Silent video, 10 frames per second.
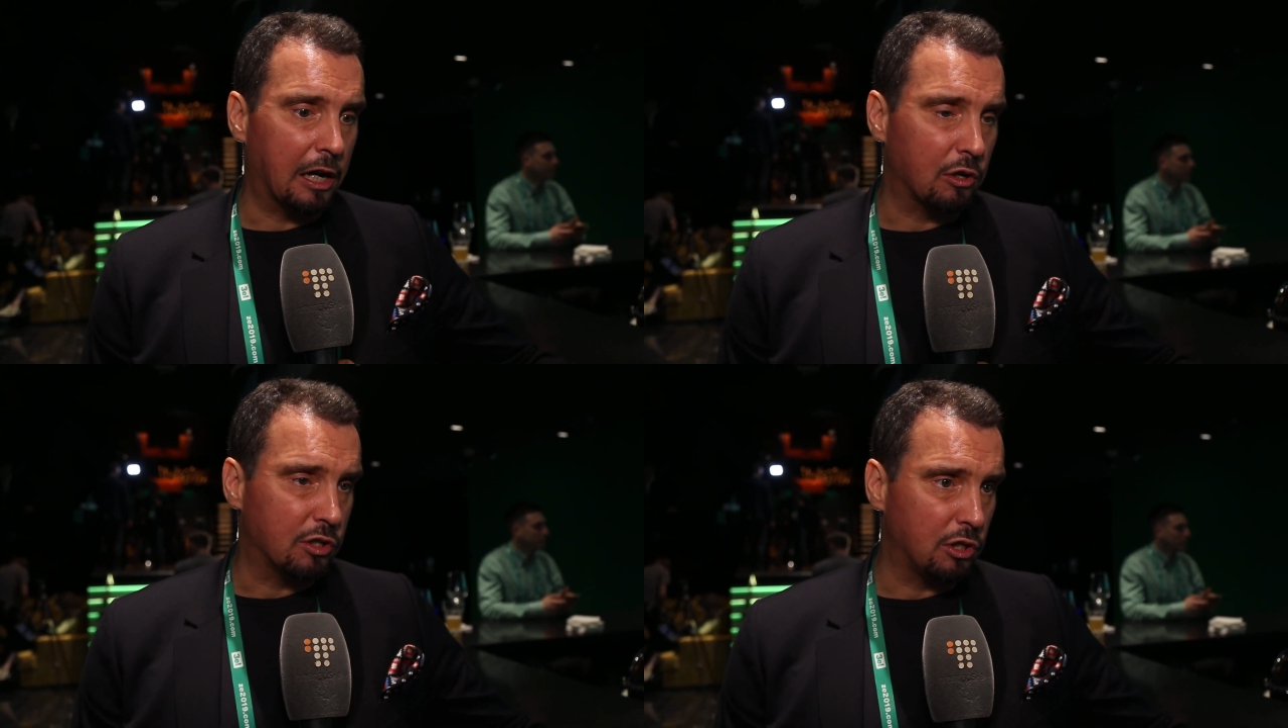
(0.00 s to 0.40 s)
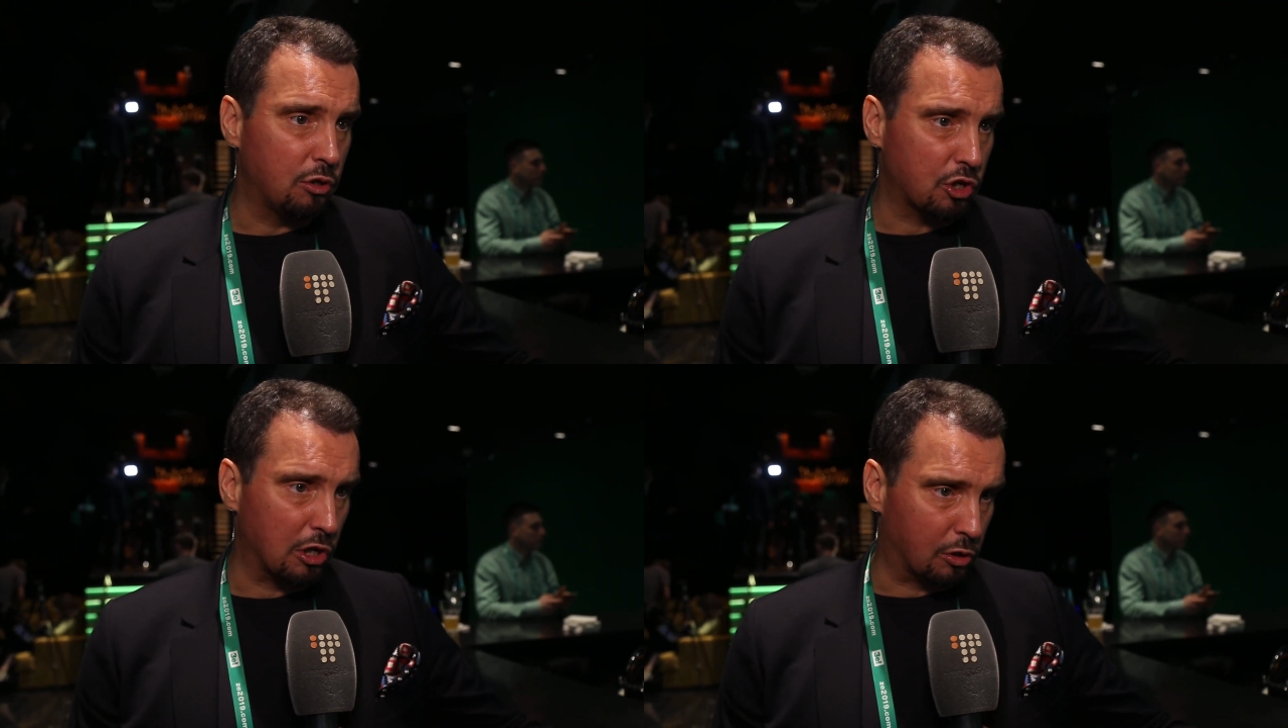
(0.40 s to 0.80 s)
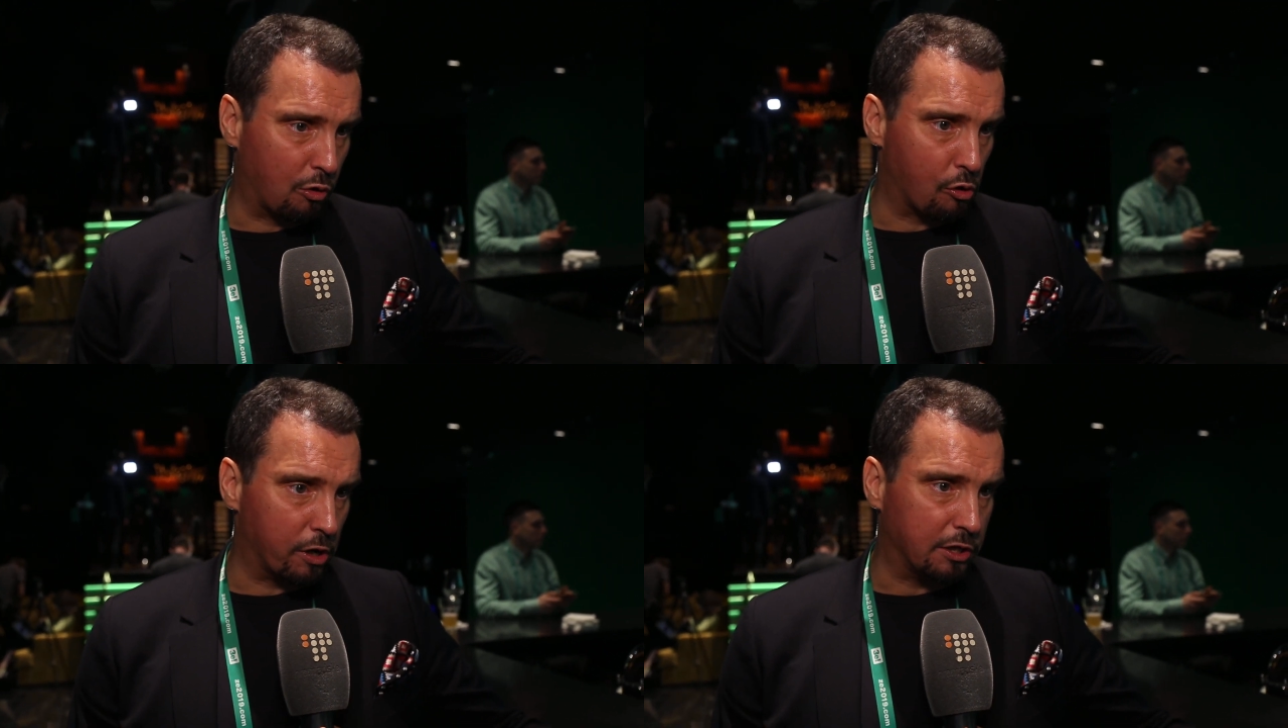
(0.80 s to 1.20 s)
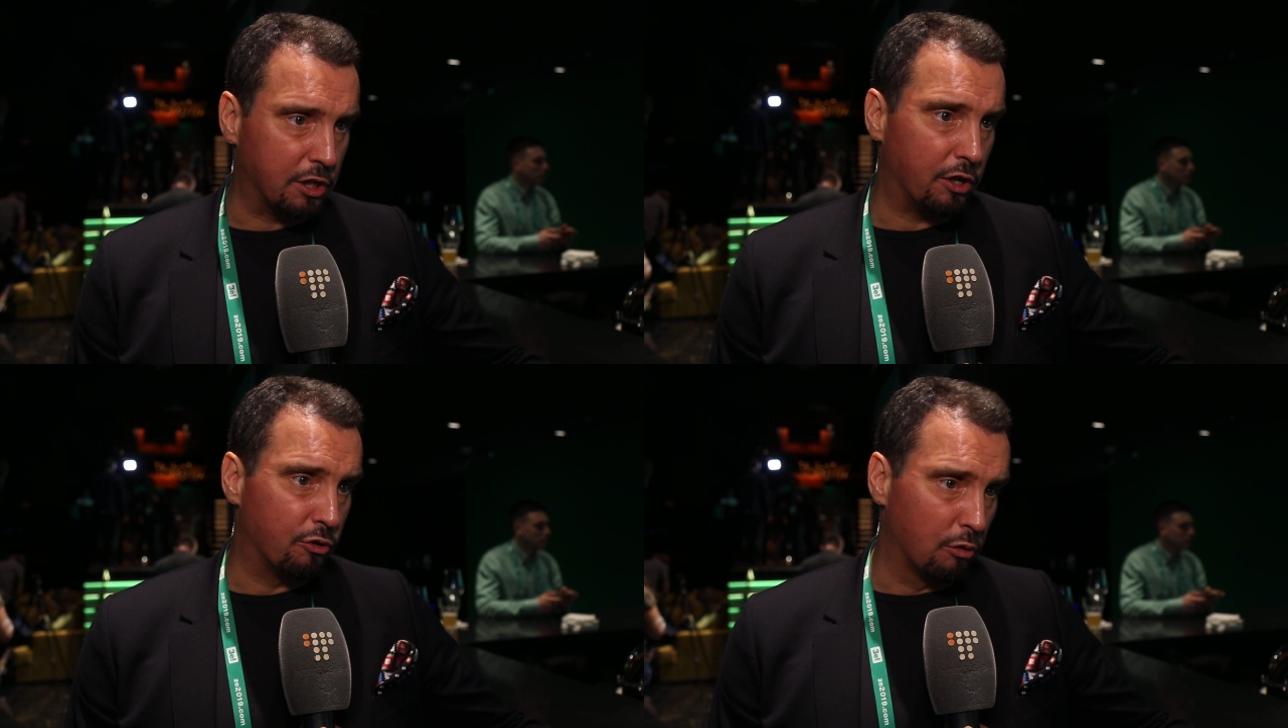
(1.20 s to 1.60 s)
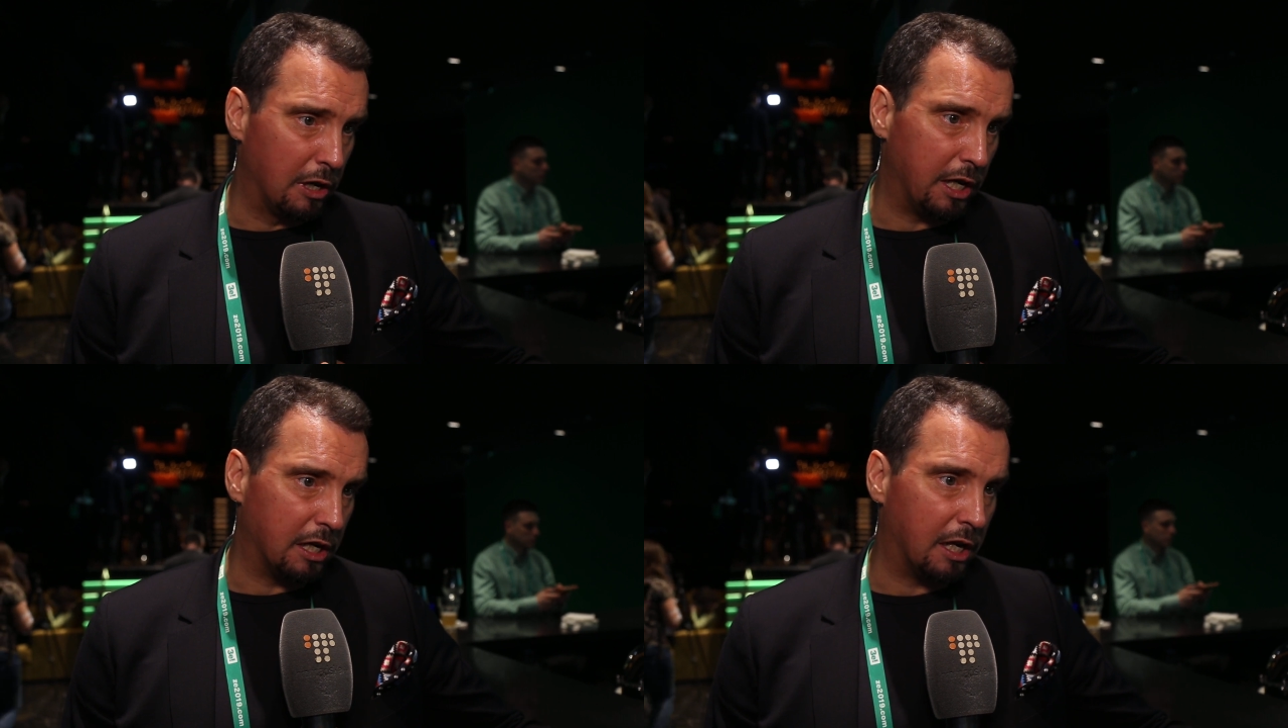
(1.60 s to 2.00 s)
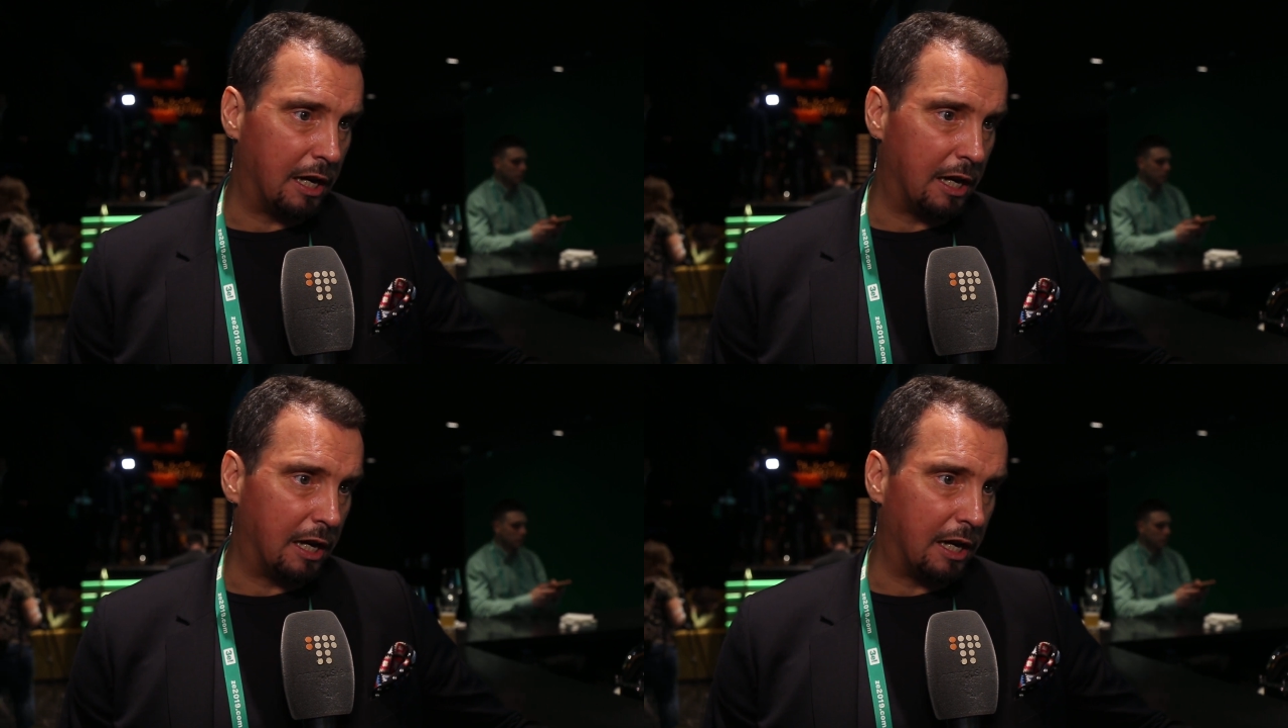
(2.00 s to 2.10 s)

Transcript: Constitutional Court ruling